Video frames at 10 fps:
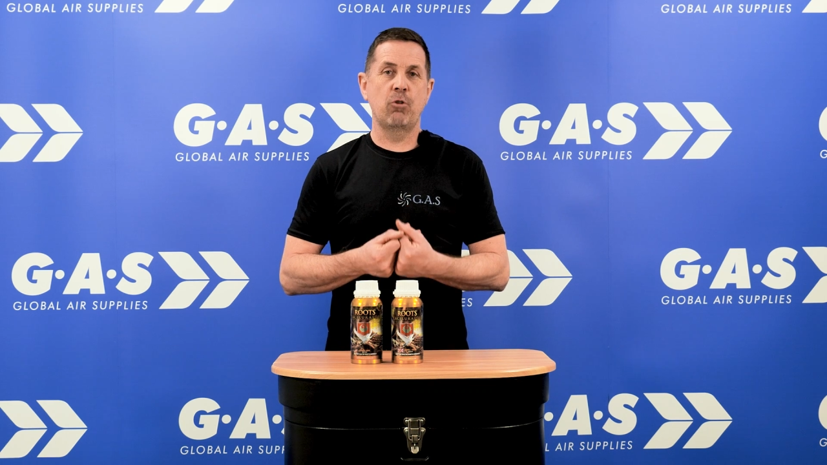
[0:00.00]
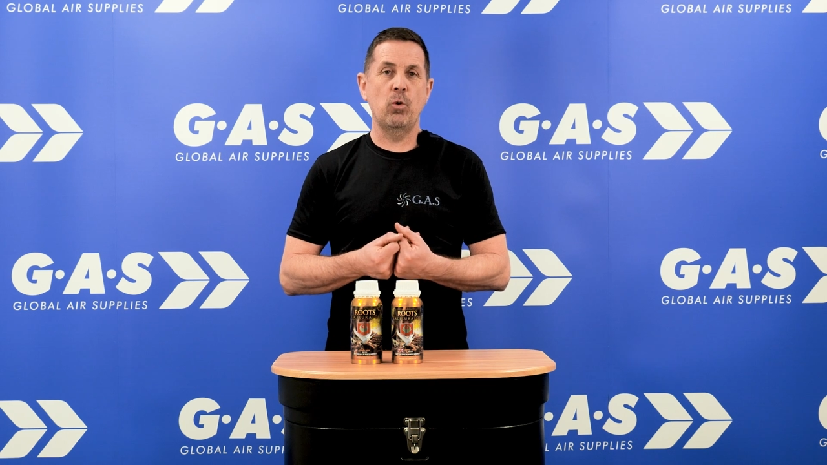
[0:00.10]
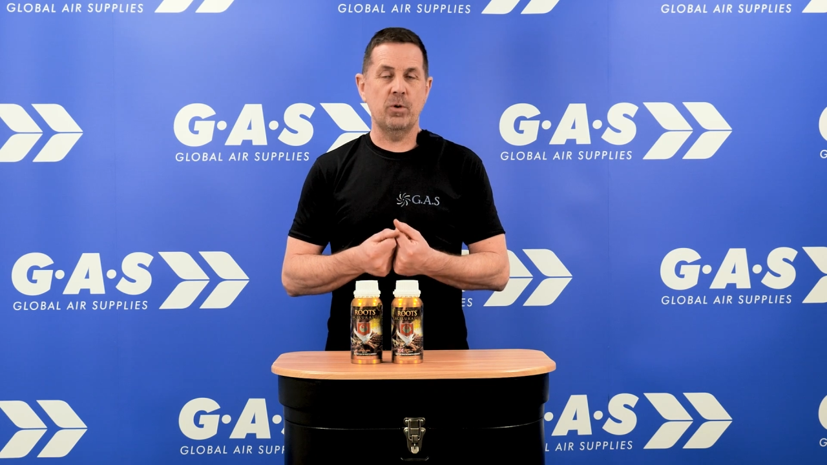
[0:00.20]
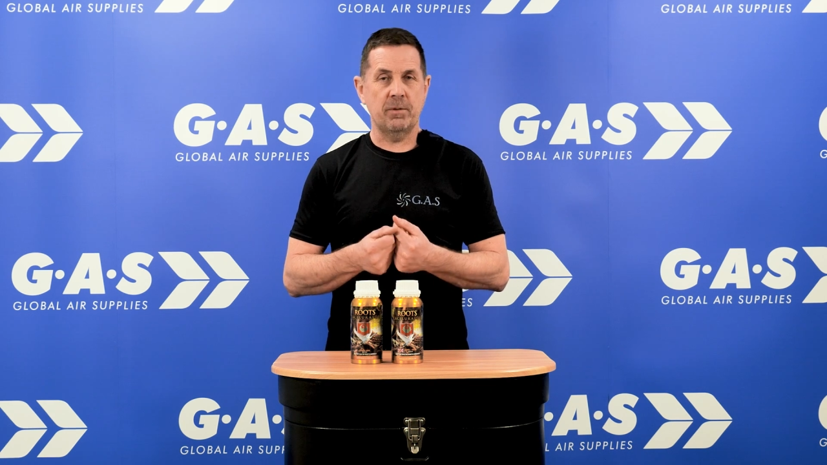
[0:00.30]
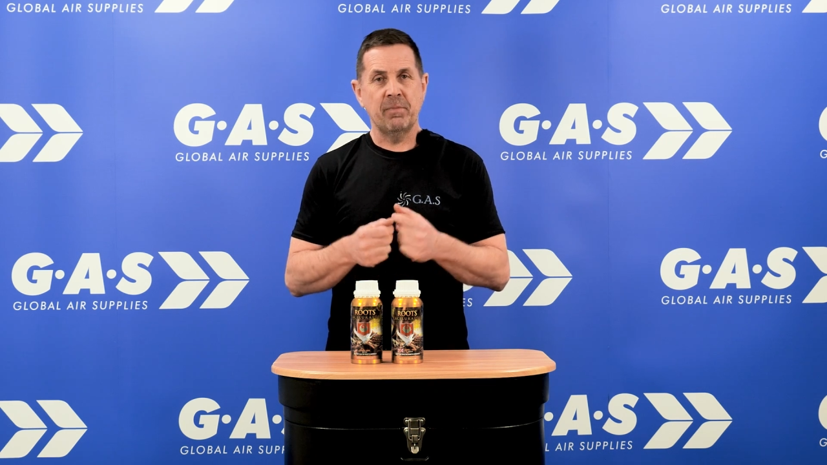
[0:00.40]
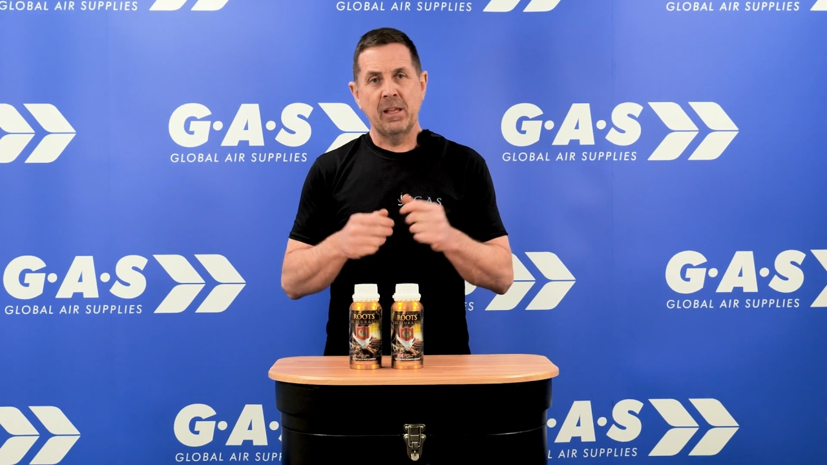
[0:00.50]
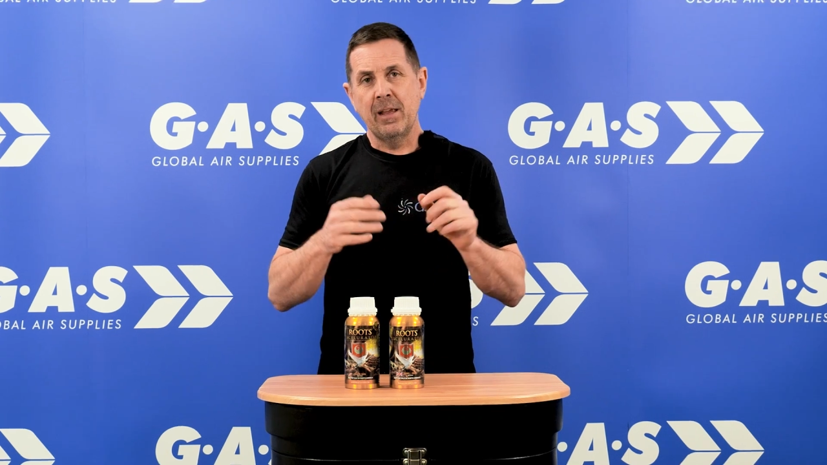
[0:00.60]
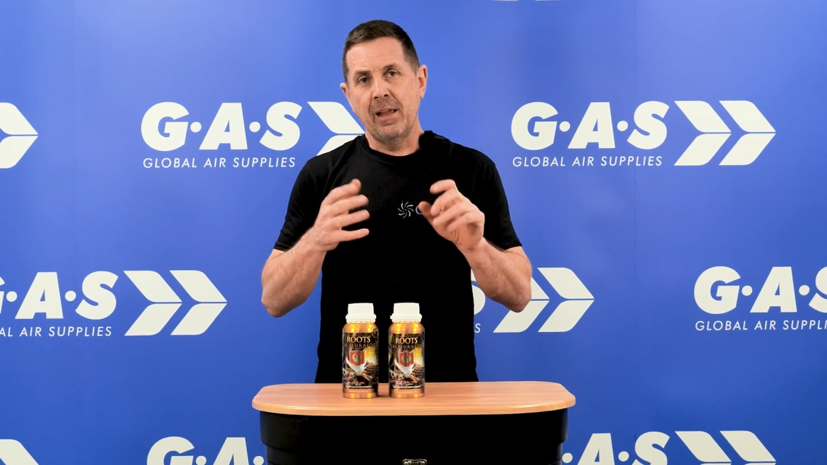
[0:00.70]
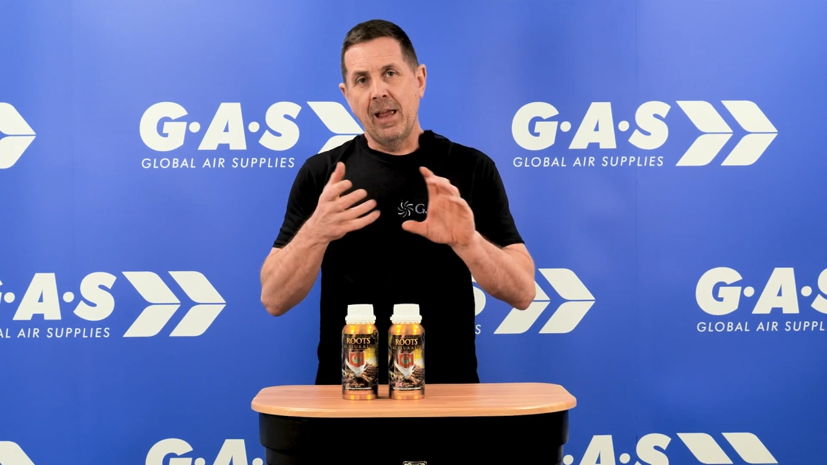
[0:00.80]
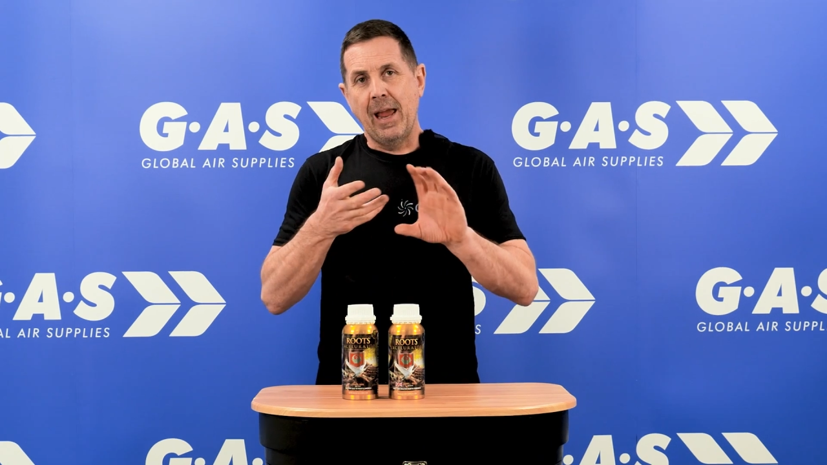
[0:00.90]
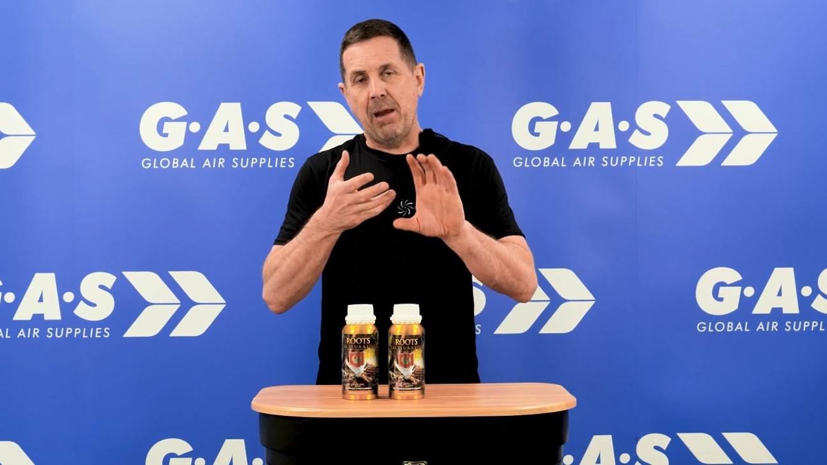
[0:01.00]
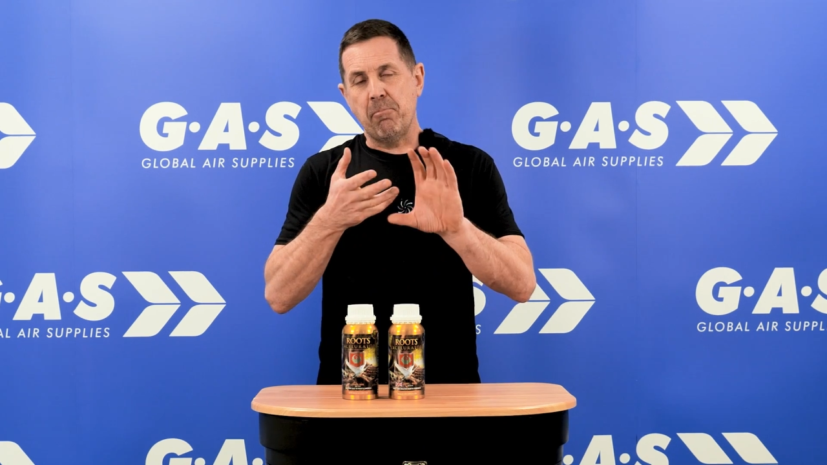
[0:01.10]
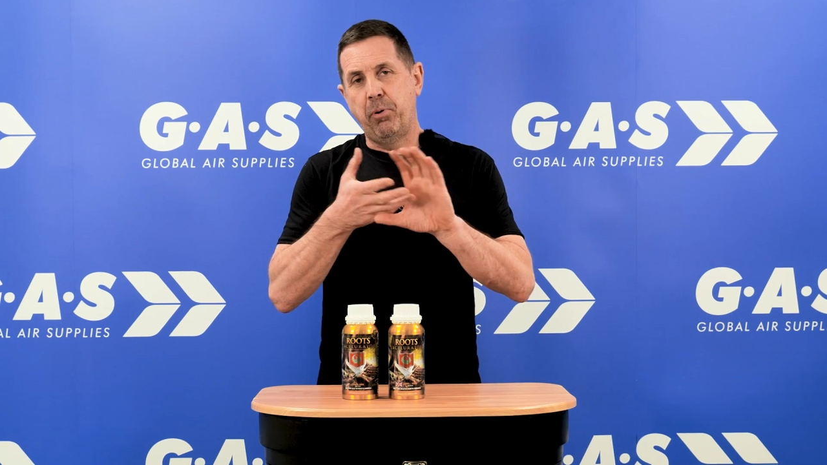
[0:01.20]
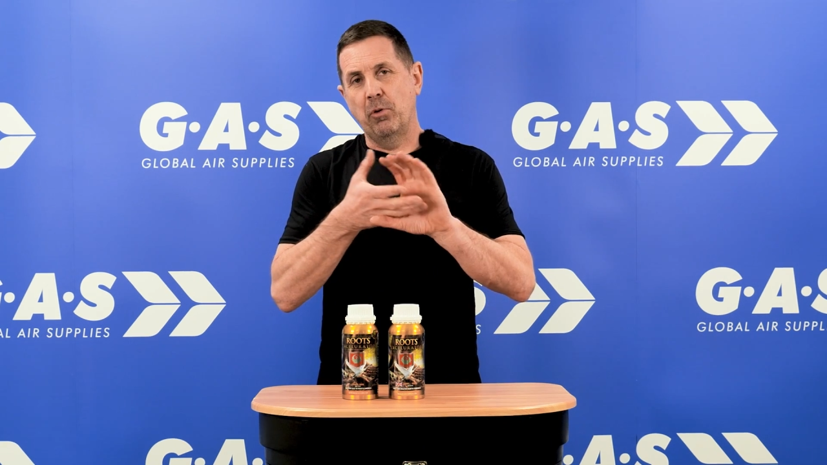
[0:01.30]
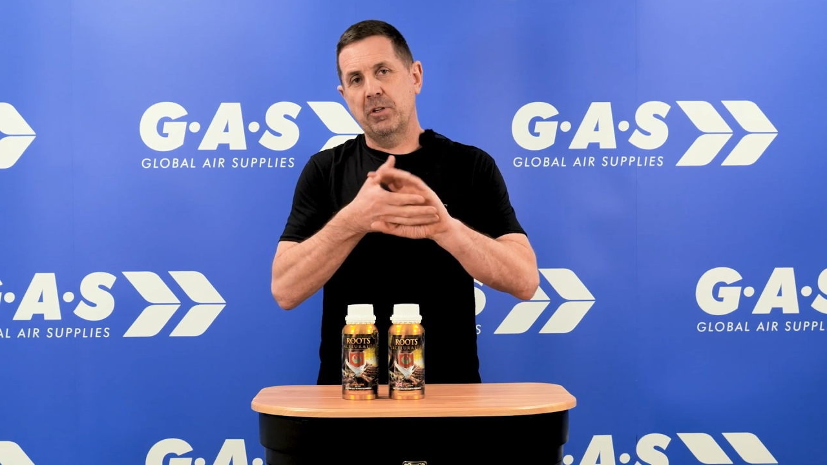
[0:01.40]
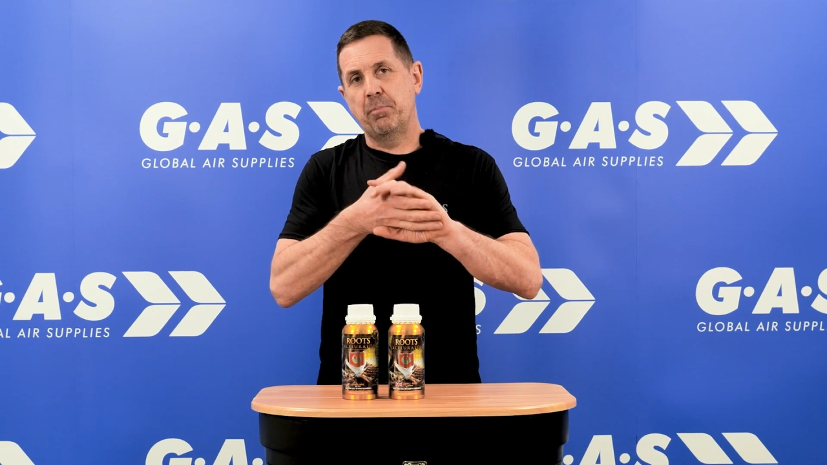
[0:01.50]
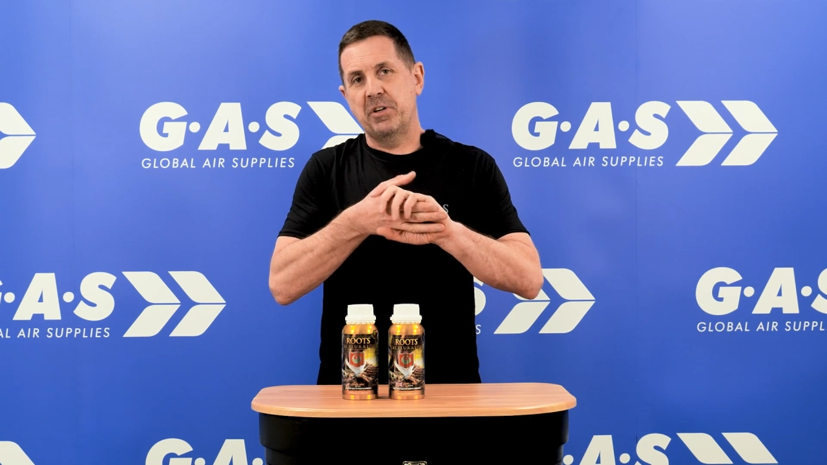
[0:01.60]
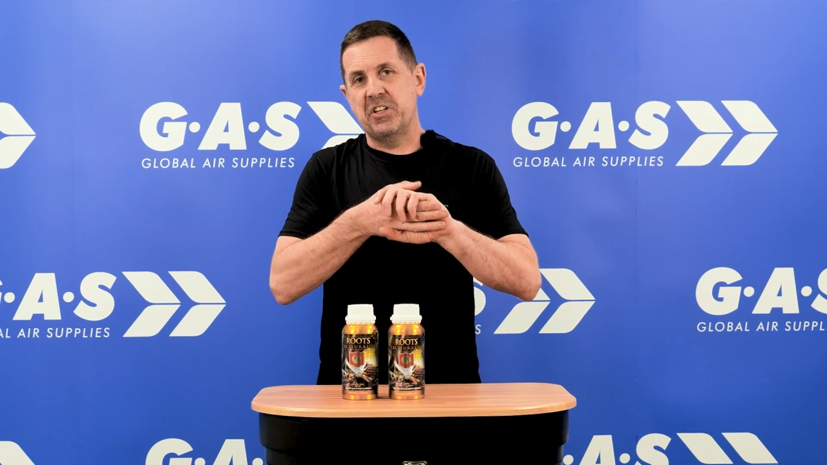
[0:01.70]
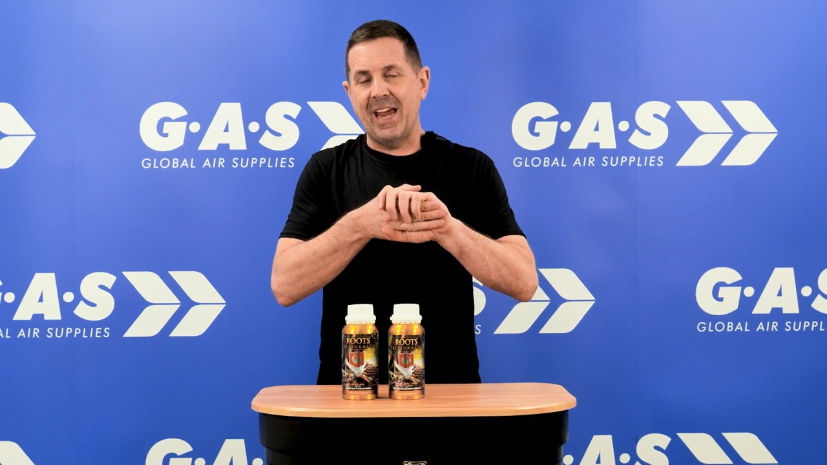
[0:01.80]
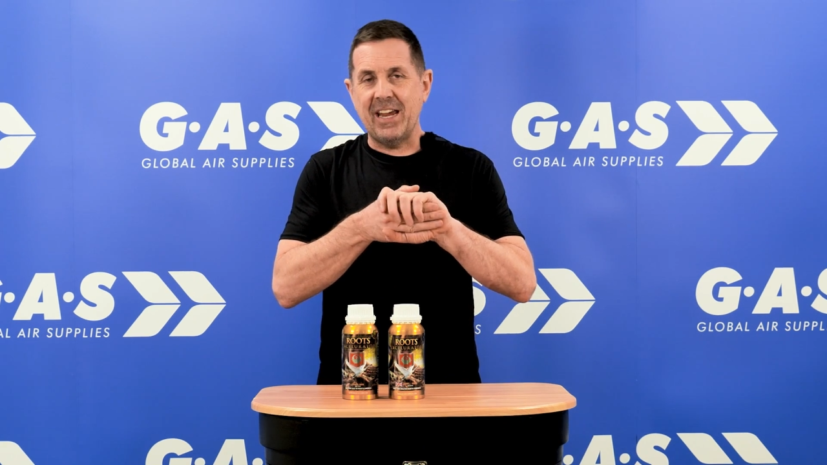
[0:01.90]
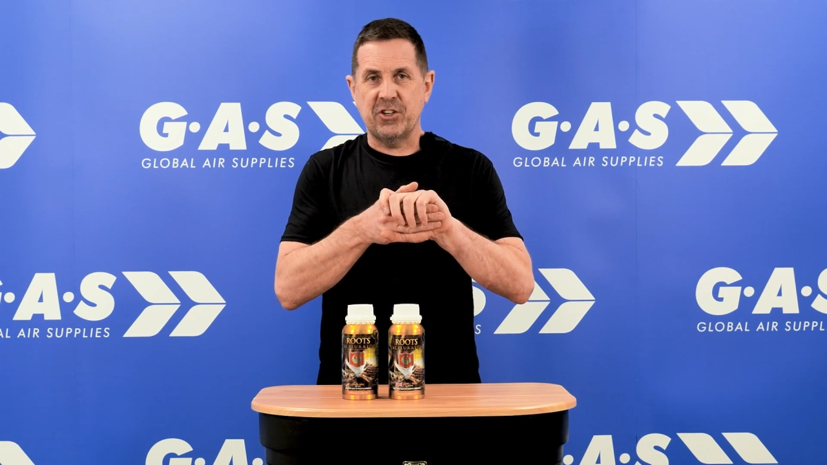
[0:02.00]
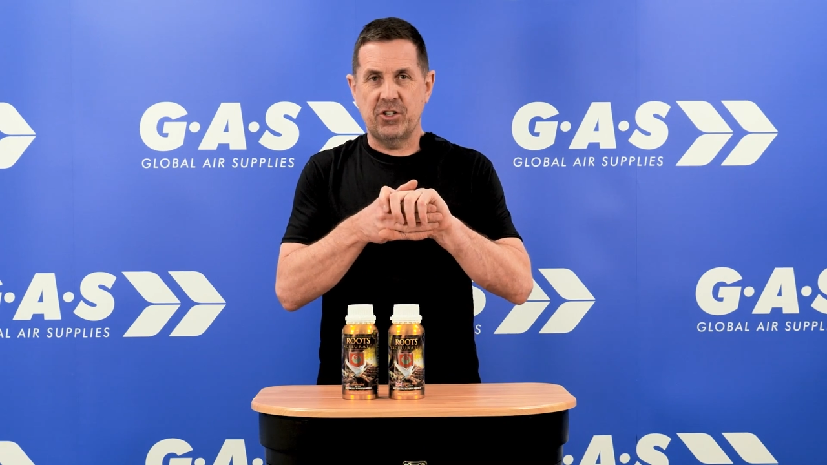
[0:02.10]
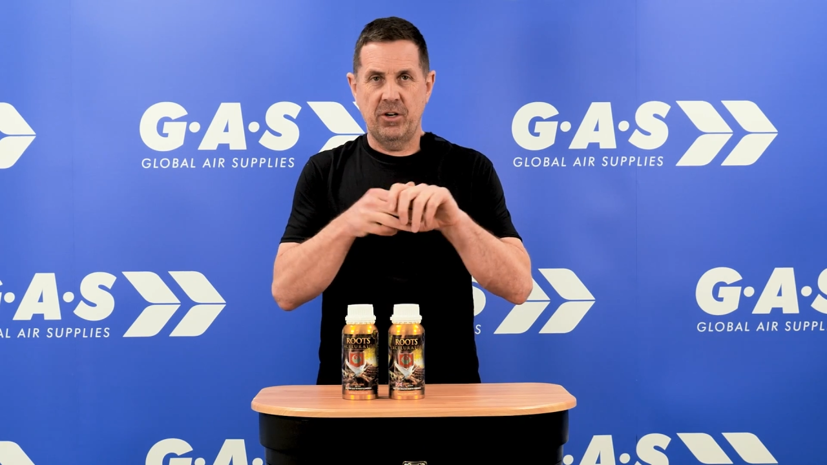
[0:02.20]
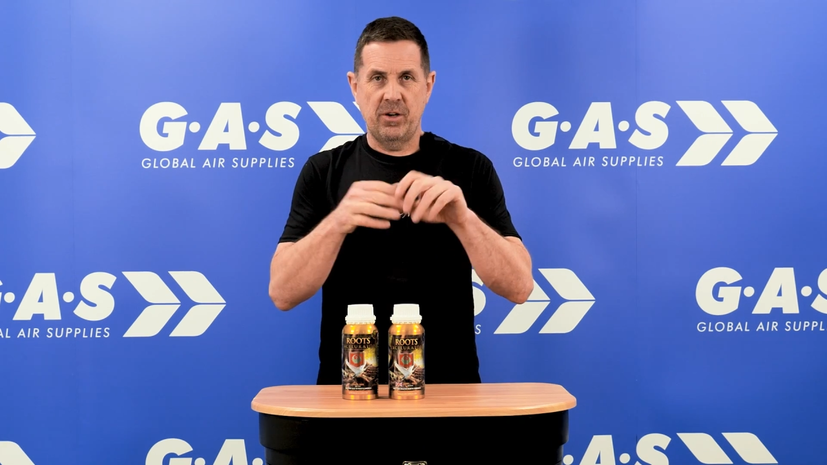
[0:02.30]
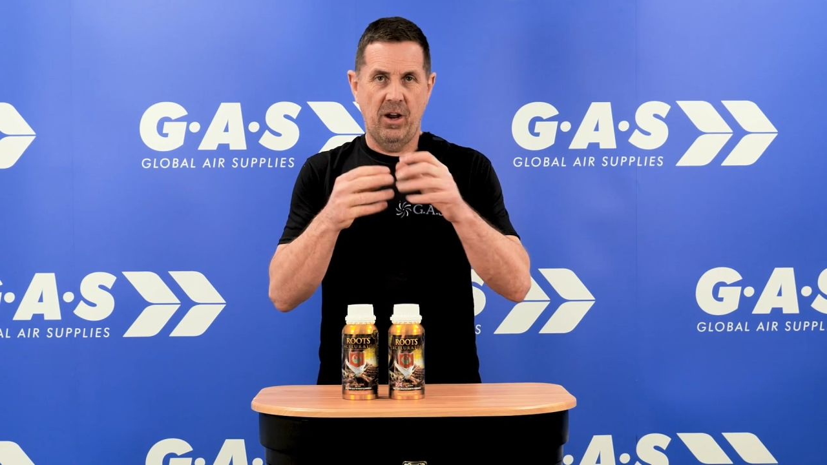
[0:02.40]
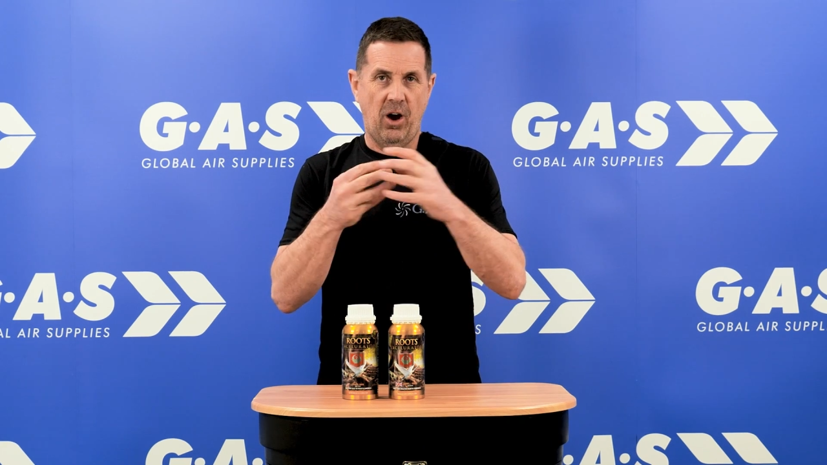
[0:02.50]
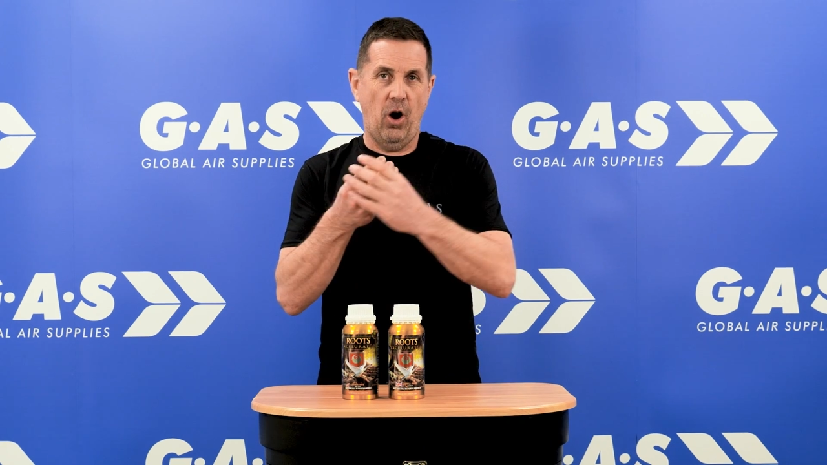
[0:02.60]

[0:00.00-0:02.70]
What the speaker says: root. It puts a protection